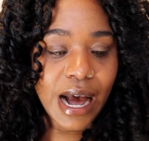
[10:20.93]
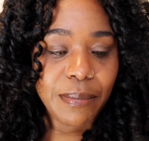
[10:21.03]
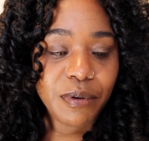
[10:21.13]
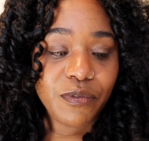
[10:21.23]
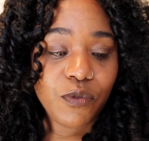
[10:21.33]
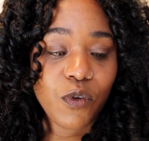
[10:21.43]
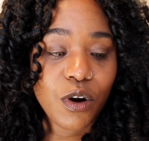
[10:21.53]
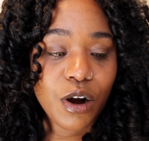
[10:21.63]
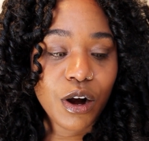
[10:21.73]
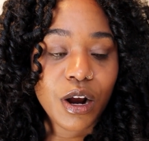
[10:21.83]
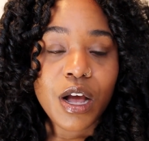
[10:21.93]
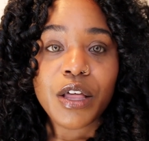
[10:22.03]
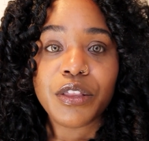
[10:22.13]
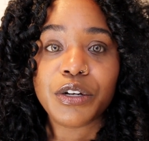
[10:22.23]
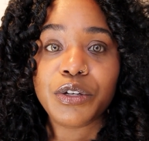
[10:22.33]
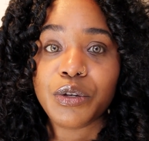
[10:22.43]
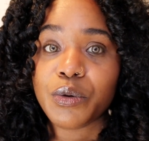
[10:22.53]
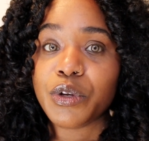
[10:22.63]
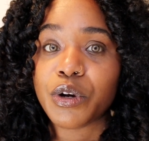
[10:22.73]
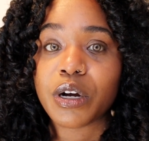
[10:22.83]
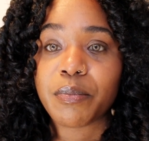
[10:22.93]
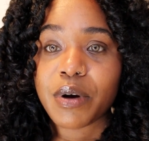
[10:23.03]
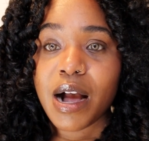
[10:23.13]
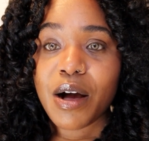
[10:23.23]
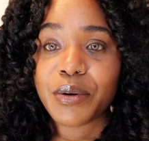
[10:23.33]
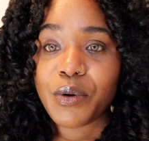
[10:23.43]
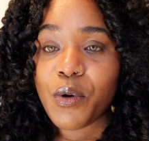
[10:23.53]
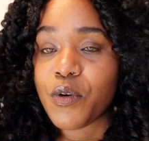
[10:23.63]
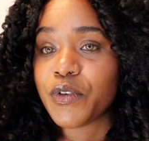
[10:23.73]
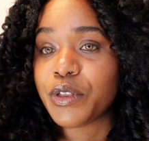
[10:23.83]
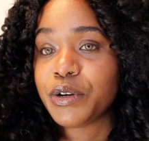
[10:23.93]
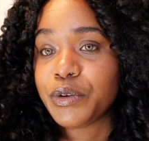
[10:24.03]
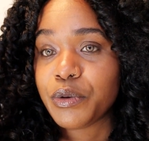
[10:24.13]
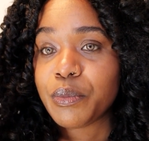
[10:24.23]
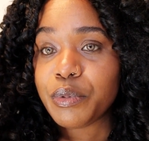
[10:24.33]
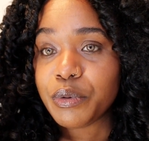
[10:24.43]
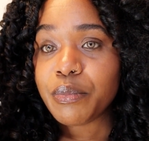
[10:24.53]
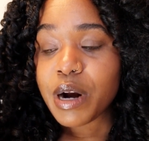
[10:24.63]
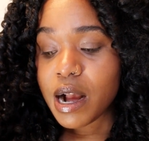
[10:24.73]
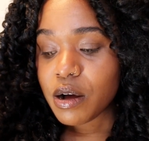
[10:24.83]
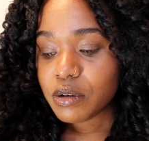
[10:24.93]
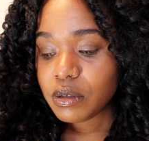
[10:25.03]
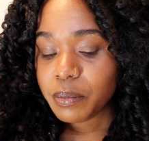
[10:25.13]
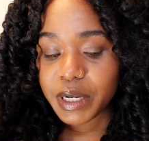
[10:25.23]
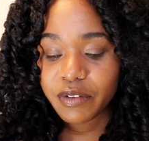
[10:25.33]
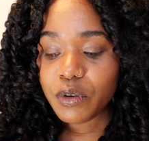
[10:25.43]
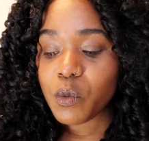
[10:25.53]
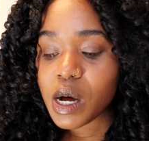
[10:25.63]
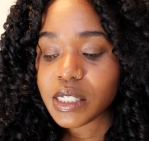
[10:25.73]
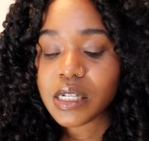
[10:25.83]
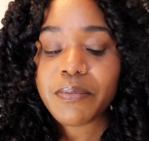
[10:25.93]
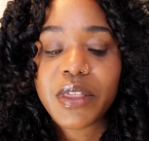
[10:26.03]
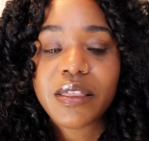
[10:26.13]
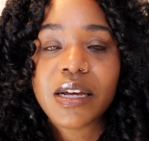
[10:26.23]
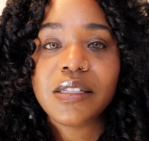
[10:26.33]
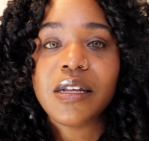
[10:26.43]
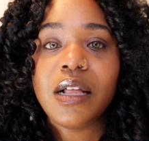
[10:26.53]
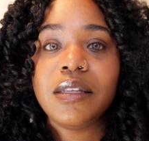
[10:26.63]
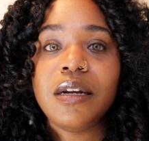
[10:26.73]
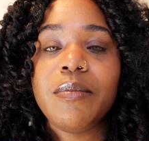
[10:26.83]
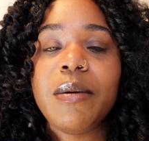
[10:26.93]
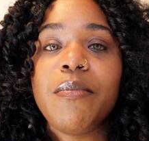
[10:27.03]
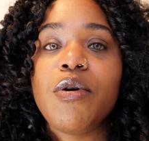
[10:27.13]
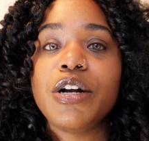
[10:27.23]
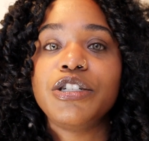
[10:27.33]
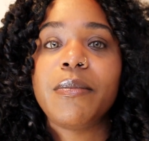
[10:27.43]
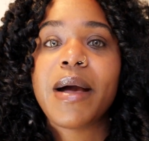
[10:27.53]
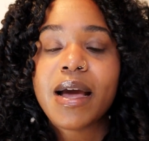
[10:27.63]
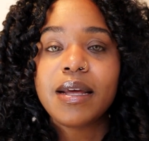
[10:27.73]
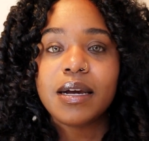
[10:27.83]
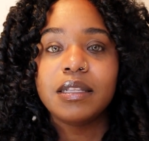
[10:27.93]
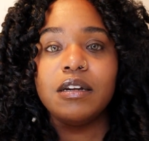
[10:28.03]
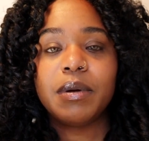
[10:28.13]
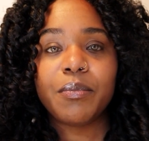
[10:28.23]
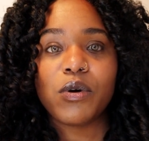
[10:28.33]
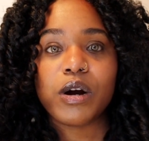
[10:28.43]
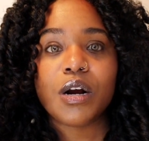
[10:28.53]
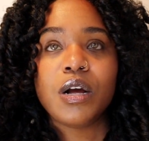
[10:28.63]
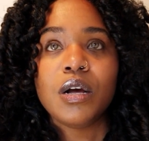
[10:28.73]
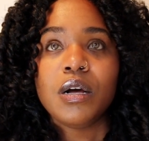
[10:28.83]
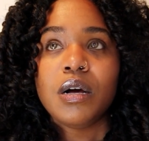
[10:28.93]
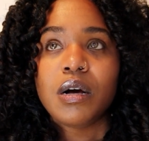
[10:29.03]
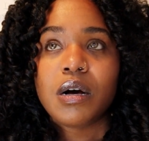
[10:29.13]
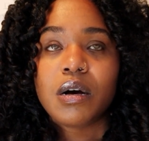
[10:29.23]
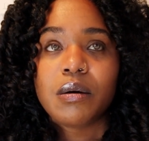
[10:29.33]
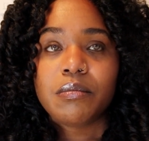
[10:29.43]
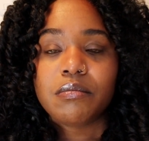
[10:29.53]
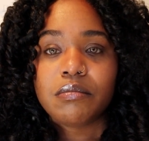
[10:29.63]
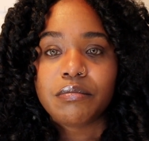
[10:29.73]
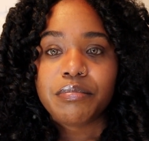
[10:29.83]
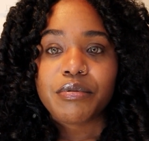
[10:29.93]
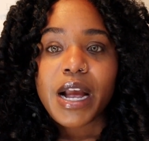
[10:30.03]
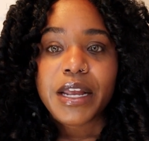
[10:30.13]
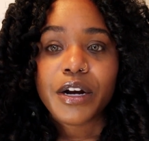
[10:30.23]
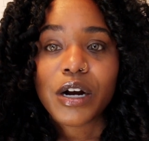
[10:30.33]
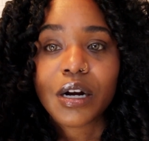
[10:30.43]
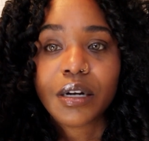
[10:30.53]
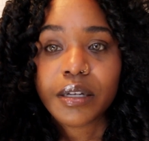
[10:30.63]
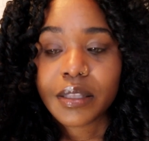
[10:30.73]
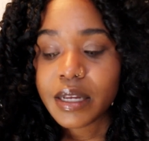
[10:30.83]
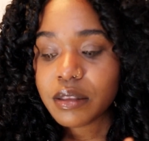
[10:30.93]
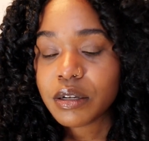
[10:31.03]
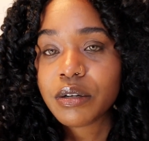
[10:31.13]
I prefer the New York brown over the Nubu brown. But if you want something that's a little bit more dramatic, a little bit more brighter, then the